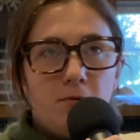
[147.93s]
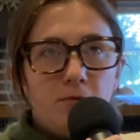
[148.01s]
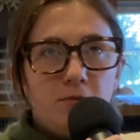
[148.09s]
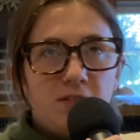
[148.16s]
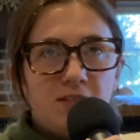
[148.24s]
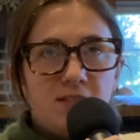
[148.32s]

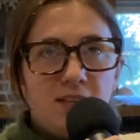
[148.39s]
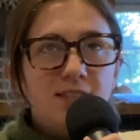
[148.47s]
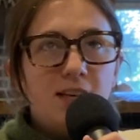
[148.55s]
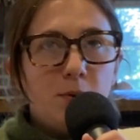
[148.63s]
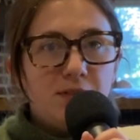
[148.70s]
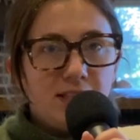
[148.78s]

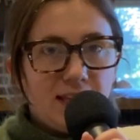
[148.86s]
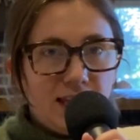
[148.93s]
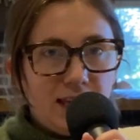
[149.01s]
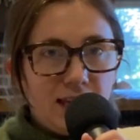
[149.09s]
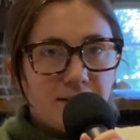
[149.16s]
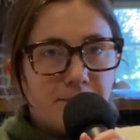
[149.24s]
since I was a
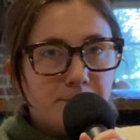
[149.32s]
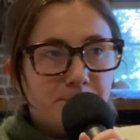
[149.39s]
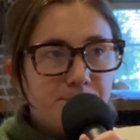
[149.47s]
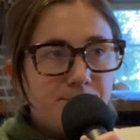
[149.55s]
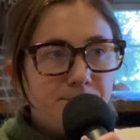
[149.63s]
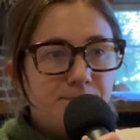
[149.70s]
kid.
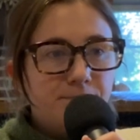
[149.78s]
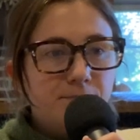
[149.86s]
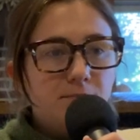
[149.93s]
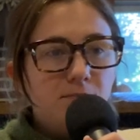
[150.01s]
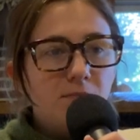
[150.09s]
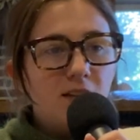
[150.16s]

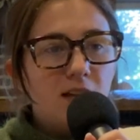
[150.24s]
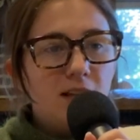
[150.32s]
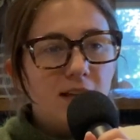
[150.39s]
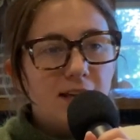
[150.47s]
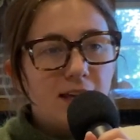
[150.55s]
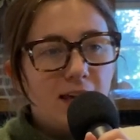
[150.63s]
Like,